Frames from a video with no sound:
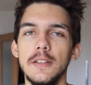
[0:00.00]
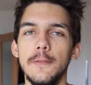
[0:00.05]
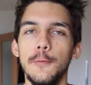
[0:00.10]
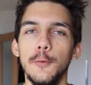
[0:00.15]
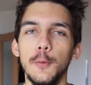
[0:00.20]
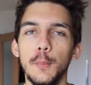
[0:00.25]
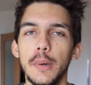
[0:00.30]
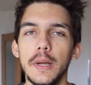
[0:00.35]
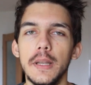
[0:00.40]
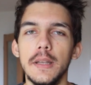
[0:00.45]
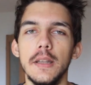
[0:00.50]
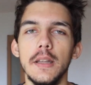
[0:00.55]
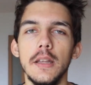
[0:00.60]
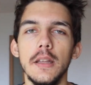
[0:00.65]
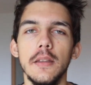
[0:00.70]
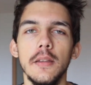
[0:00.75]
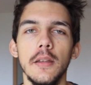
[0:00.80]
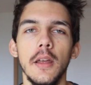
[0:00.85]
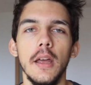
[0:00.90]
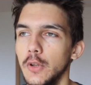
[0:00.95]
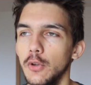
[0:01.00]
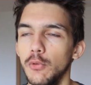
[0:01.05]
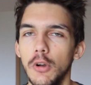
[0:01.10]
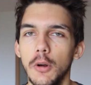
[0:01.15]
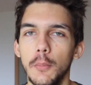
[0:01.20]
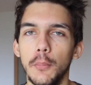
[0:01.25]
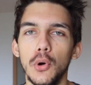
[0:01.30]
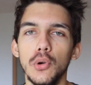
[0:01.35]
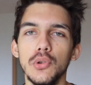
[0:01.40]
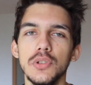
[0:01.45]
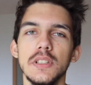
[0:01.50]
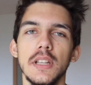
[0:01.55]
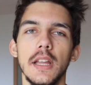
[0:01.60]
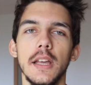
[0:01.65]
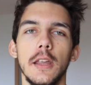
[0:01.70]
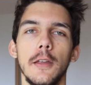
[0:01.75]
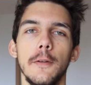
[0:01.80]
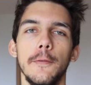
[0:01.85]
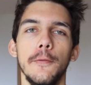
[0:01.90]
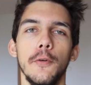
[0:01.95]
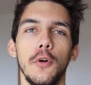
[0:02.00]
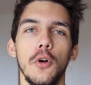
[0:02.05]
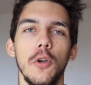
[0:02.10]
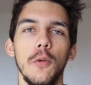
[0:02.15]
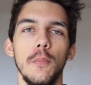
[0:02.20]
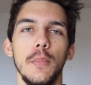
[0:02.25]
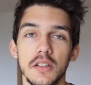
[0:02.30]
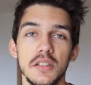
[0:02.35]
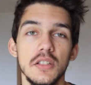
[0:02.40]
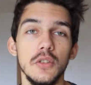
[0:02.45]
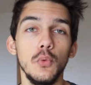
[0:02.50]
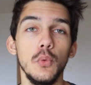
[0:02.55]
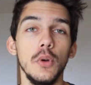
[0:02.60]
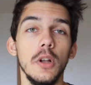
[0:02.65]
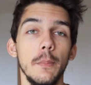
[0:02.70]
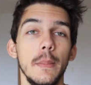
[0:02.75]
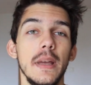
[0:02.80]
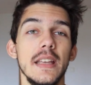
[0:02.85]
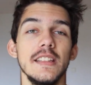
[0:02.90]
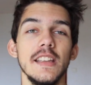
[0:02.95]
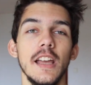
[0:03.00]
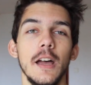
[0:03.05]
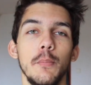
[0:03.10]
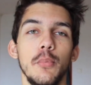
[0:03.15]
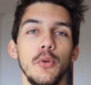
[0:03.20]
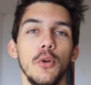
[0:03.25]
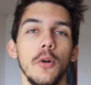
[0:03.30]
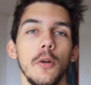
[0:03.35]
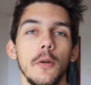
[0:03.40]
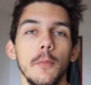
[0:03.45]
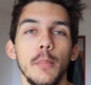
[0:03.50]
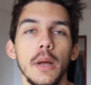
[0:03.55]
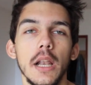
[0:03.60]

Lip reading: If you bend it, you will most likely fall because you will mess up your